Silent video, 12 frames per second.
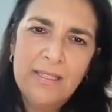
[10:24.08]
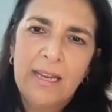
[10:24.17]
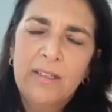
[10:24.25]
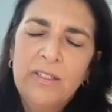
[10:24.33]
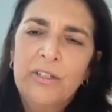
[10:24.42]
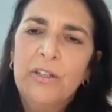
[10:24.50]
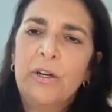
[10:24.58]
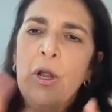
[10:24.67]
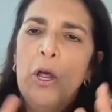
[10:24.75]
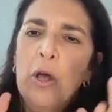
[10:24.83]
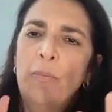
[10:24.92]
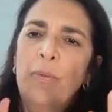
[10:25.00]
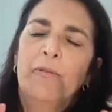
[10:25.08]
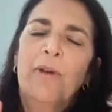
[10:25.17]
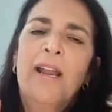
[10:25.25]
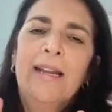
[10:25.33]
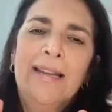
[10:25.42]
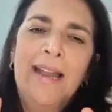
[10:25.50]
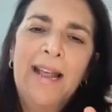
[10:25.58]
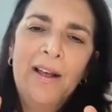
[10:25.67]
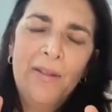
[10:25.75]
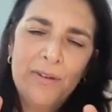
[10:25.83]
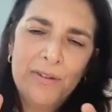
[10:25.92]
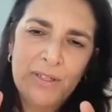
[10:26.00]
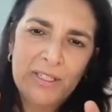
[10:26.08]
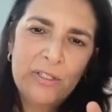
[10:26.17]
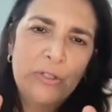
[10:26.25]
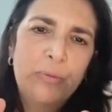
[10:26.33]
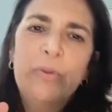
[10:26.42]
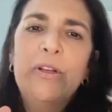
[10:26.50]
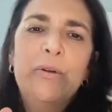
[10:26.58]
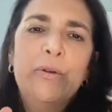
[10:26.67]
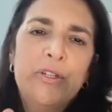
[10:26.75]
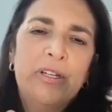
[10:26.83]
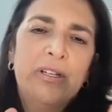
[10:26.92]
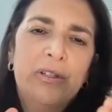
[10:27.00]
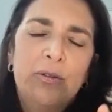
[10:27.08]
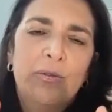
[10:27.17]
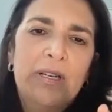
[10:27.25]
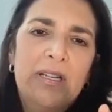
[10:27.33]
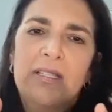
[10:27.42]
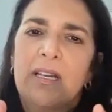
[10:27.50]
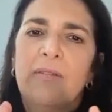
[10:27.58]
sector, but right now there's an explosion in Greece